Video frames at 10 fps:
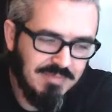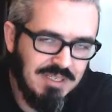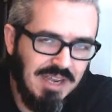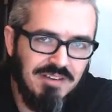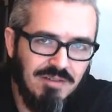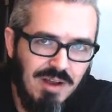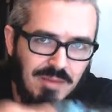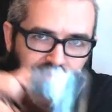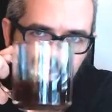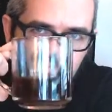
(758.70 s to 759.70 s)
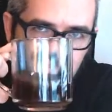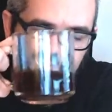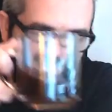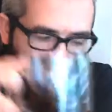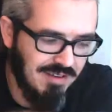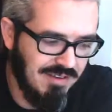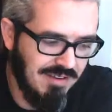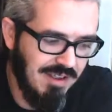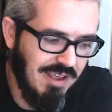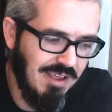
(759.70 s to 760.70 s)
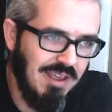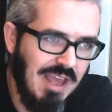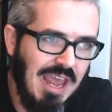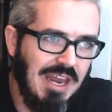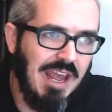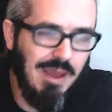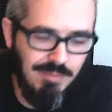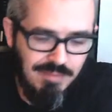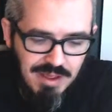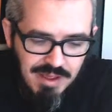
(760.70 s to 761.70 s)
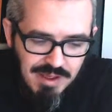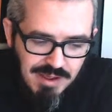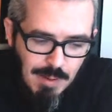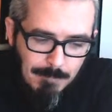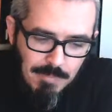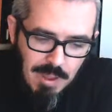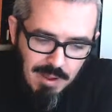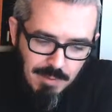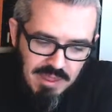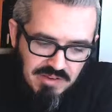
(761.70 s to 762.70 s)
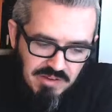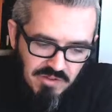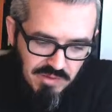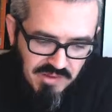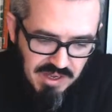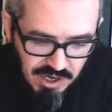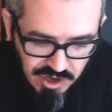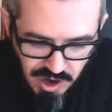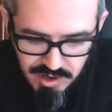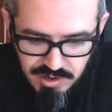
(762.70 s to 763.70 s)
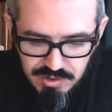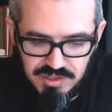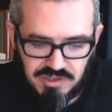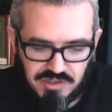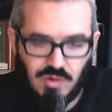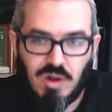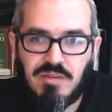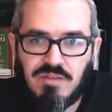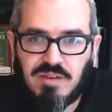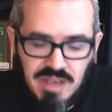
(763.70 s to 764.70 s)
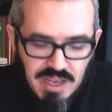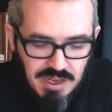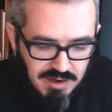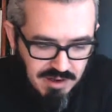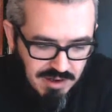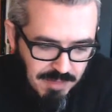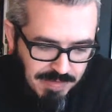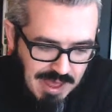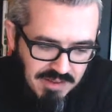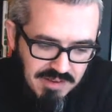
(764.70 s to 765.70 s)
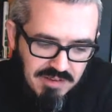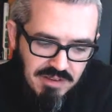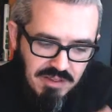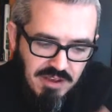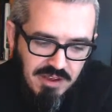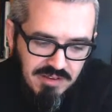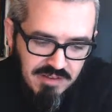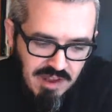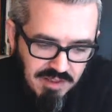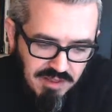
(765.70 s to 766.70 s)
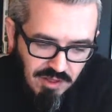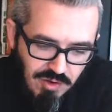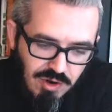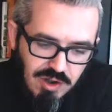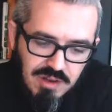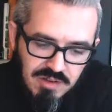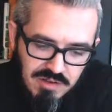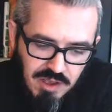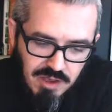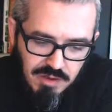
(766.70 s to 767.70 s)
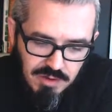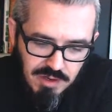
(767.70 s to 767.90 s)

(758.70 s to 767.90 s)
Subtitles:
I still got my coffee because it is 8 a.m. This is from 2 Chronicles 20:15, and it says, "Thus saith the Lord unto you,